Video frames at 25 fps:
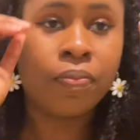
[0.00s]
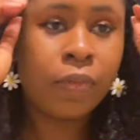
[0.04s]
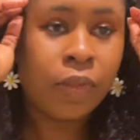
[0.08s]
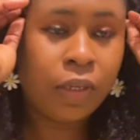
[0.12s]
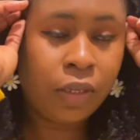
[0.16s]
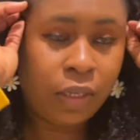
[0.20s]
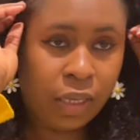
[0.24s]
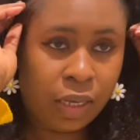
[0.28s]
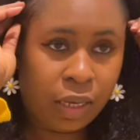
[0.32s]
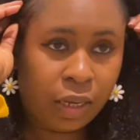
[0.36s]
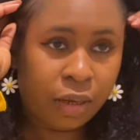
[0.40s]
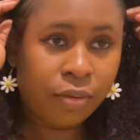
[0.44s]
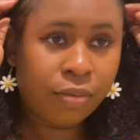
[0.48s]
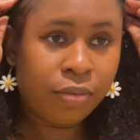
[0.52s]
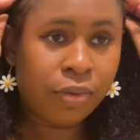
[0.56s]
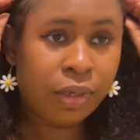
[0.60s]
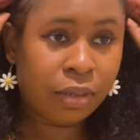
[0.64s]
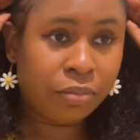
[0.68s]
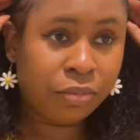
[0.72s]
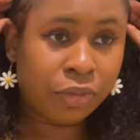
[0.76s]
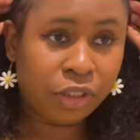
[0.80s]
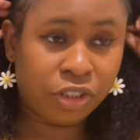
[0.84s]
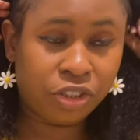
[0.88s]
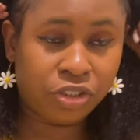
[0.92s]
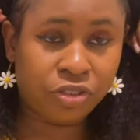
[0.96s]
Okay, let
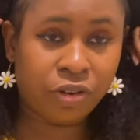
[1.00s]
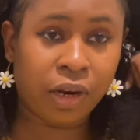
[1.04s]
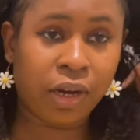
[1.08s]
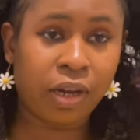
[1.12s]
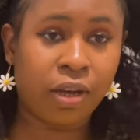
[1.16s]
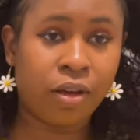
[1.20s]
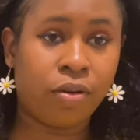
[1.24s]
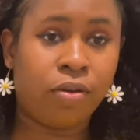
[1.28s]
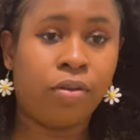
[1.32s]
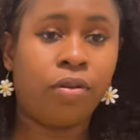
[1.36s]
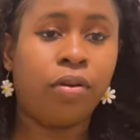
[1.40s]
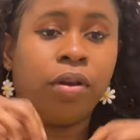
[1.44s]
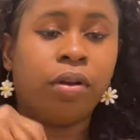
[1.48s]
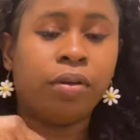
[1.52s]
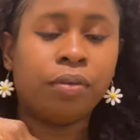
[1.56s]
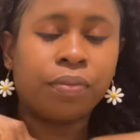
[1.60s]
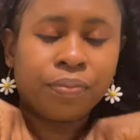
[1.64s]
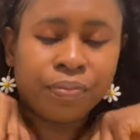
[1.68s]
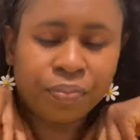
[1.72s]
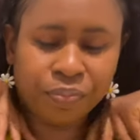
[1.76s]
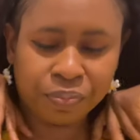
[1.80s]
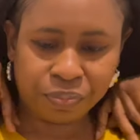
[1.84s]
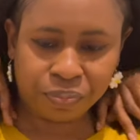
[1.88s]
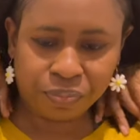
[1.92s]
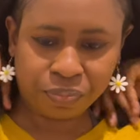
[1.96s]
me try it
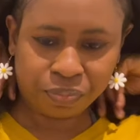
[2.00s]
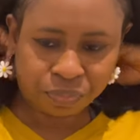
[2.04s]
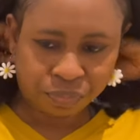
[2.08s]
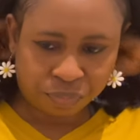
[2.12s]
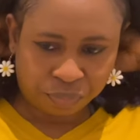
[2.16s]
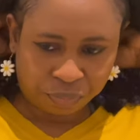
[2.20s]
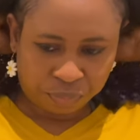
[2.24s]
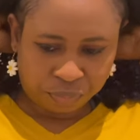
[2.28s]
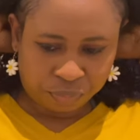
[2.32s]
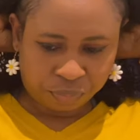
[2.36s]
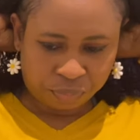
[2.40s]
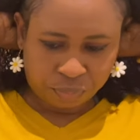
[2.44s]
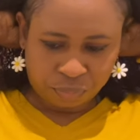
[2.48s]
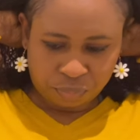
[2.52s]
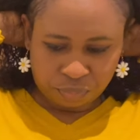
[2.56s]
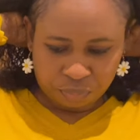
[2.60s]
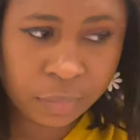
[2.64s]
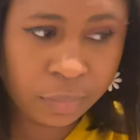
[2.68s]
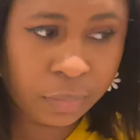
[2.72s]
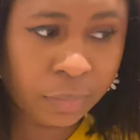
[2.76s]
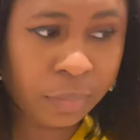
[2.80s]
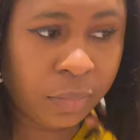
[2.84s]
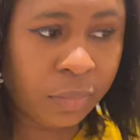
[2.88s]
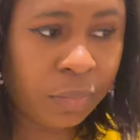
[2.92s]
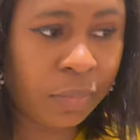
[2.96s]
on.
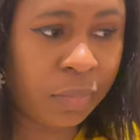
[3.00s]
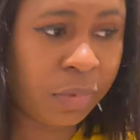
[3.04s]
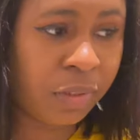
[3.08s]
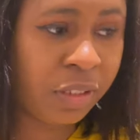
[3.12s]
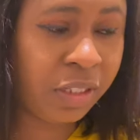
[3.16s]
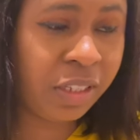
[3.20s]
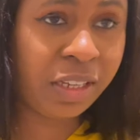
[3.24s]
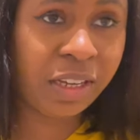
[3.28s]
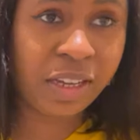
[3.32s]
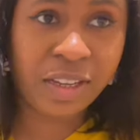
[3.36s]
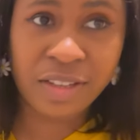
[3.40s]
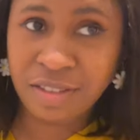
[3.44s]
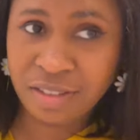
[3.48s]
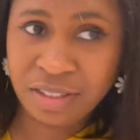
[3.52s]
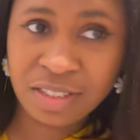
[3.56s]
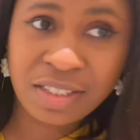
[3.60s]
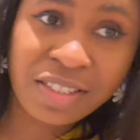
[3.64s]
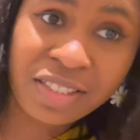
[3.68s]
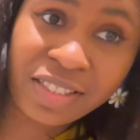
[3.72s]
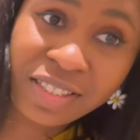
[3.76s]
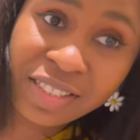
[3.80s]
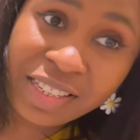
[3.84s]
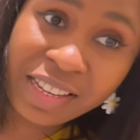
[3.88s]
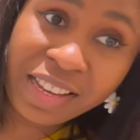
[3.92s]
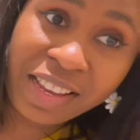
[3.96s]
Guys, this
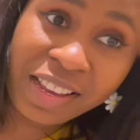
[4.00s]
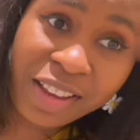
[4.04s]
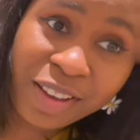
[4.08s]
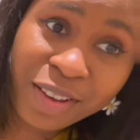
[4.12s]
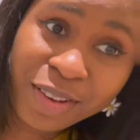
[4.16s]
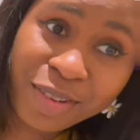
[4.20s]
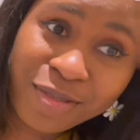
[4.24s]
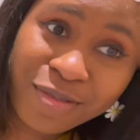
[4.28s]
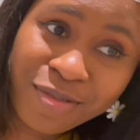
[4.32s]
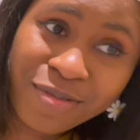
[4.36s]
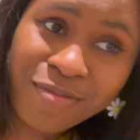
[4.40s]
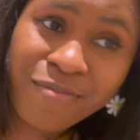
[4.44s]
is a girl.